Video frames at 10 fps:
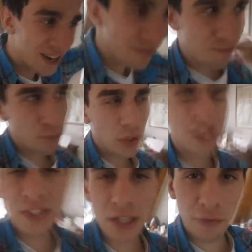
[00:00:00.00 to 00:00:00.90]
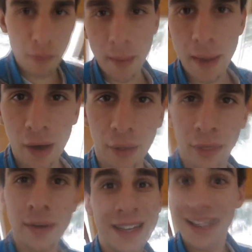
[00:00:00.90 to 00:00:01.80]
and putting stuff in my
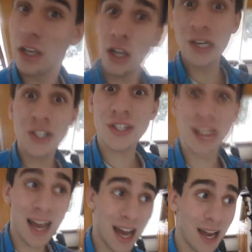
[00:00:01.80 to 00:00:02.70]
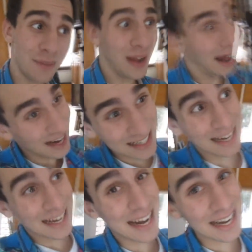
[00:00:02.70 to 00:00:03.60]
mouth. Lunch time!
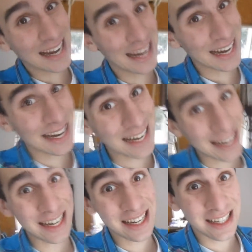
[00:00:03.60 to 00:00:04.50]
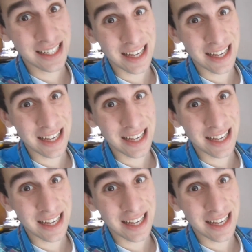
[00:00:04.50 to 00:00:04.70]
Bing, bing, bing, bing, bing.